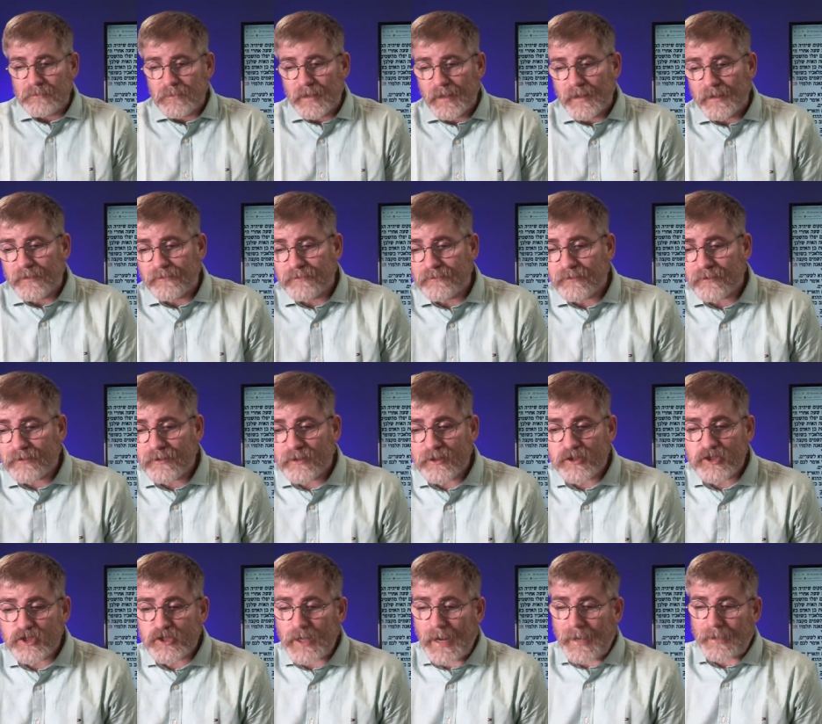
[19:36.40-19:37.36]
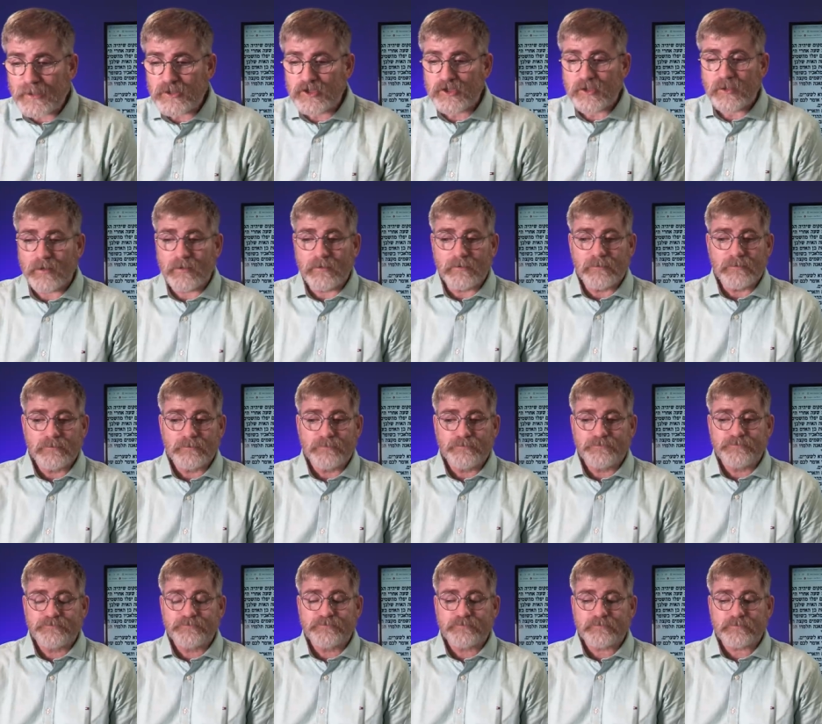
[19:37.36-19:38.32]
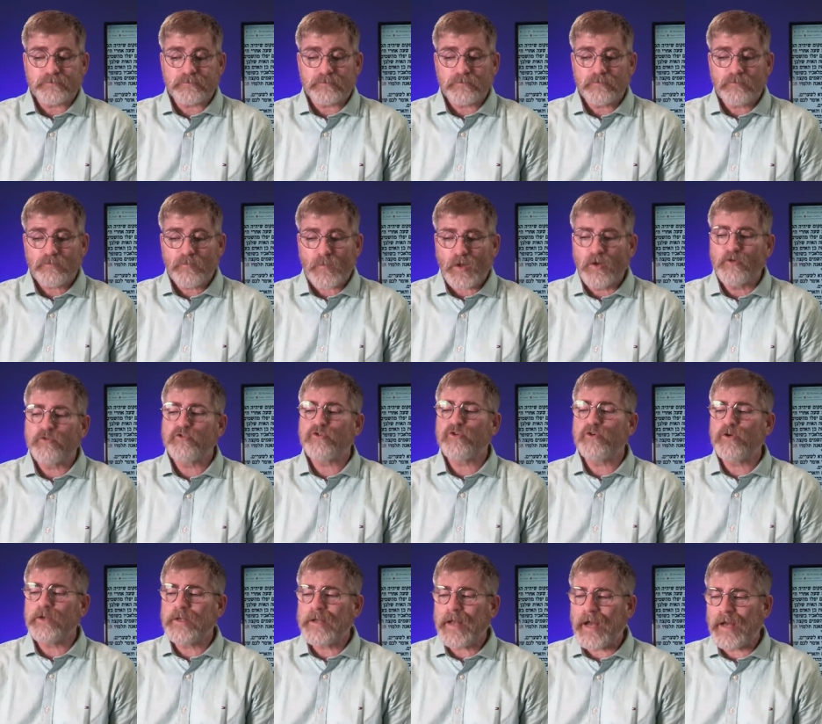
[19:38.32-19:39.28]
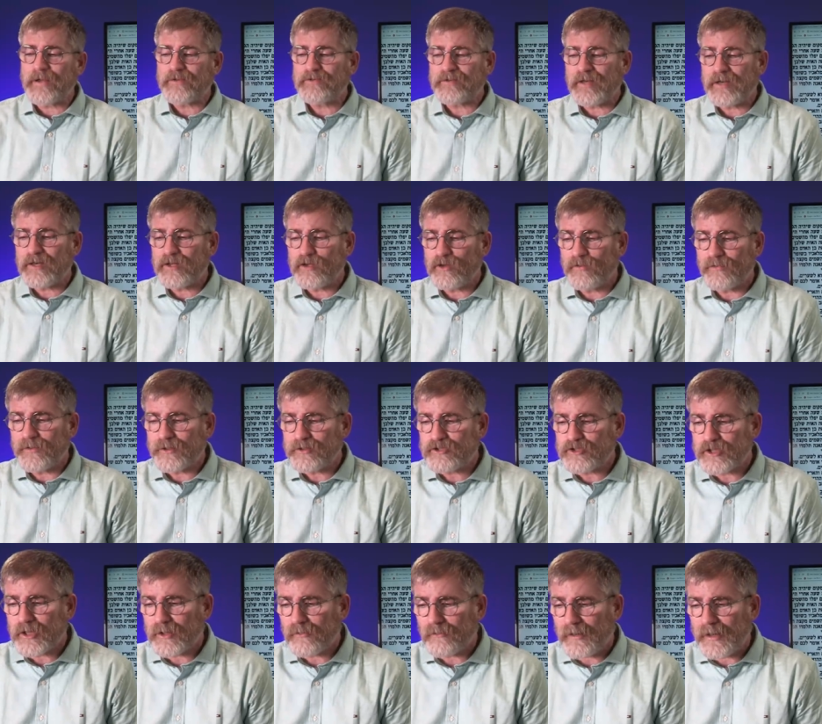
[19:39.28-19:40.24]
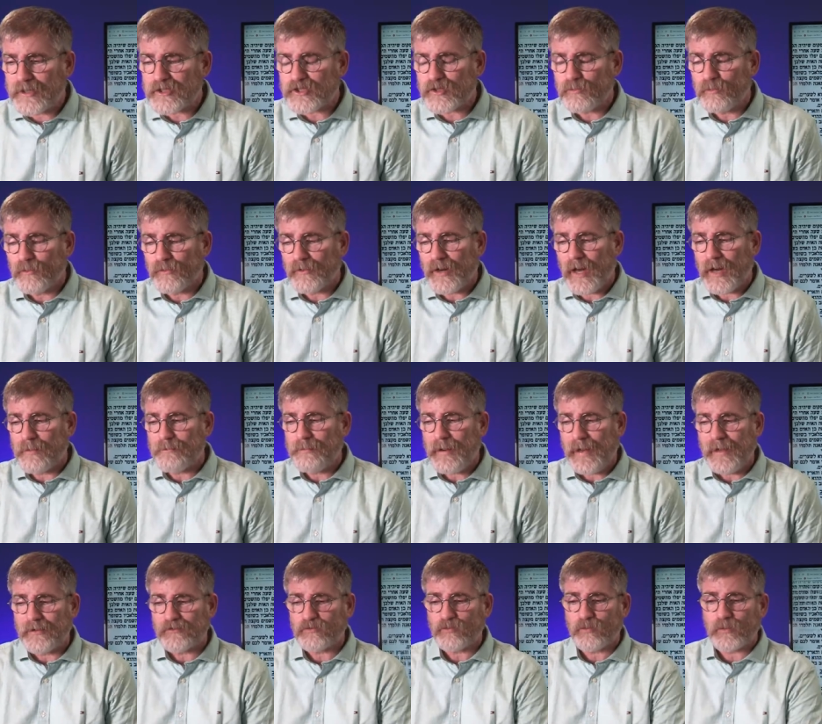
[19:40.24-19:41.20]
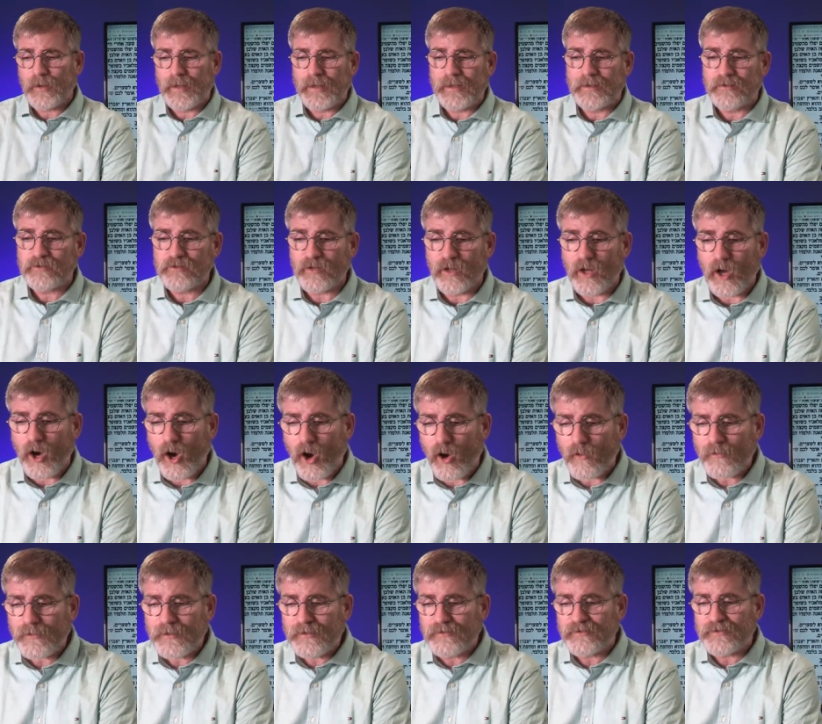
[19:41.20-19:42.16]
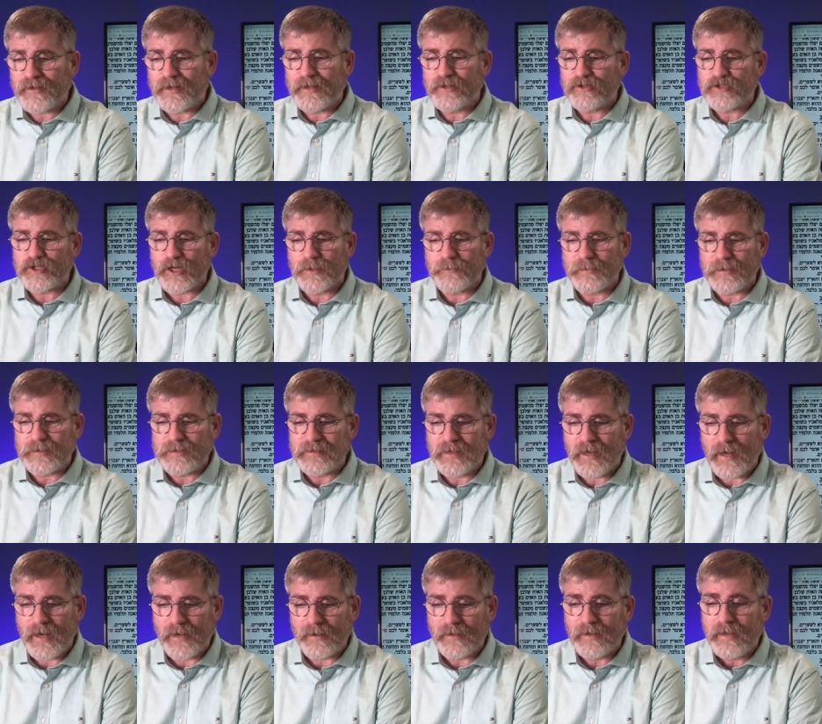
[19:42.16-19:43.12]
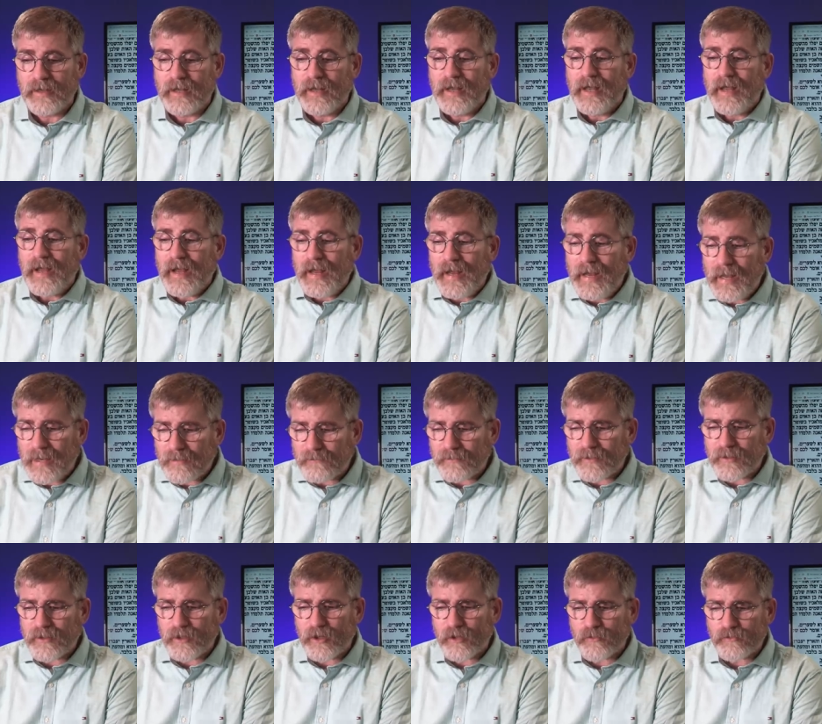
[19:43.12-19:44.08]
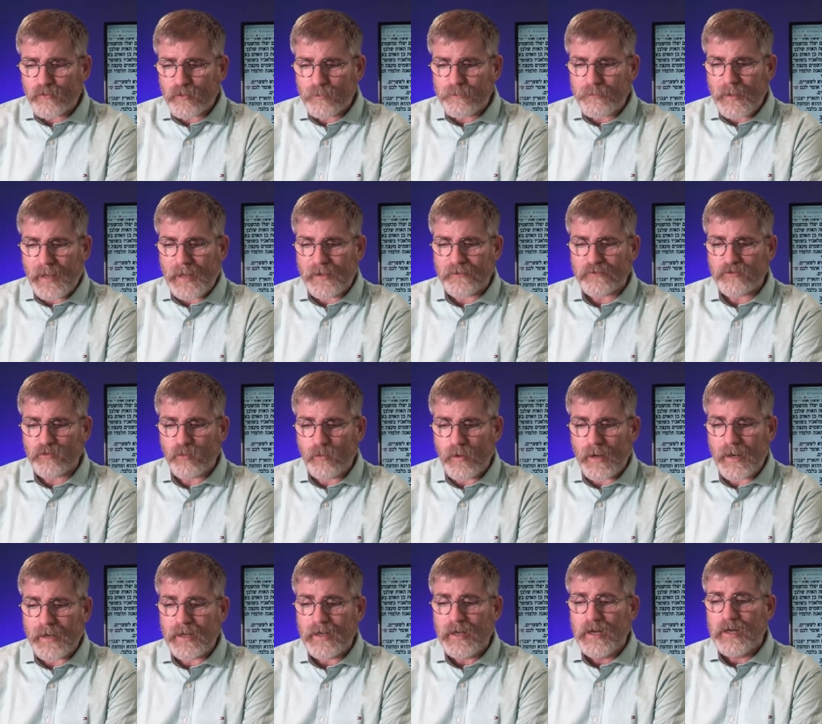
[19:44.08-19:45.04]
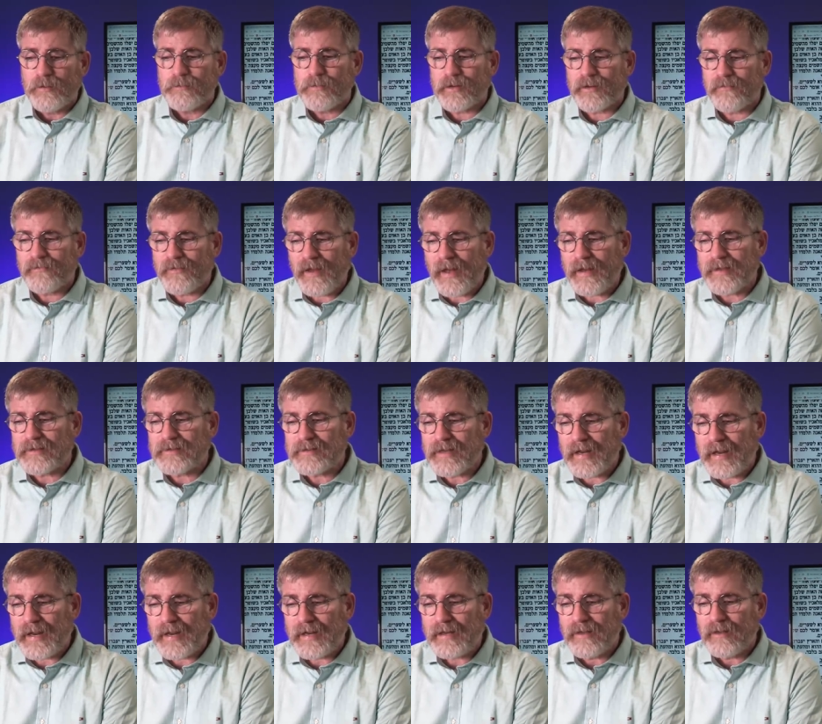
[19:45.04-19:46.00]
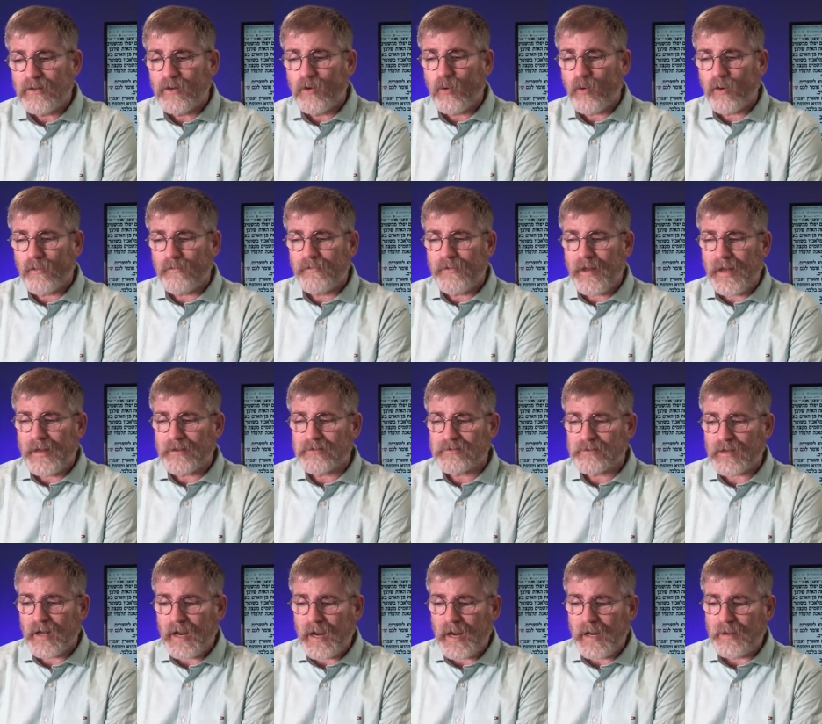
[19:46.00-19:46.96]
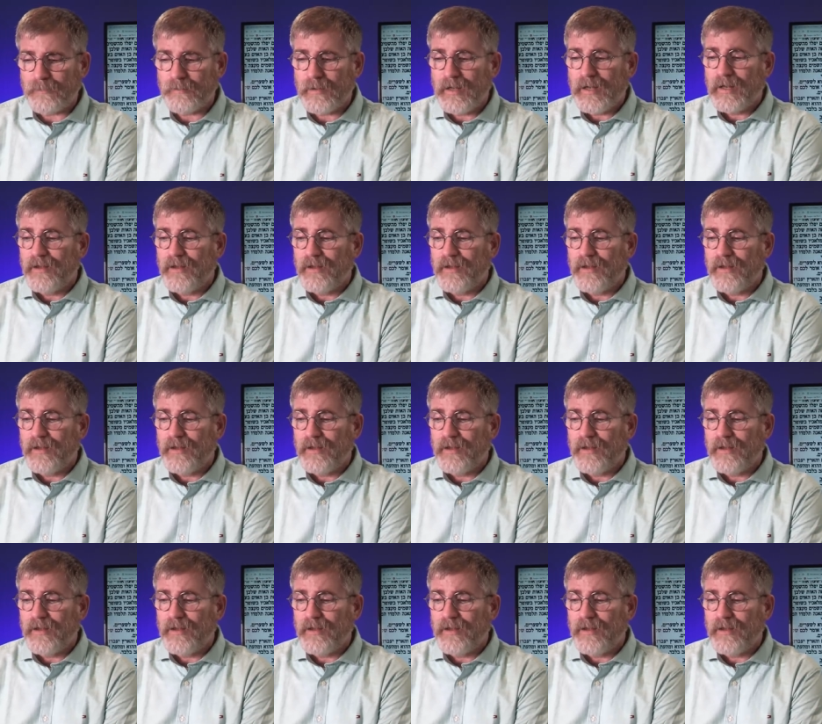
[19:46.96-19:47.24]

It's a conjecture. Truly I say to you, this generation will not pass away until all these things shall be done. Heaven and earth will pass away, but of that day or that time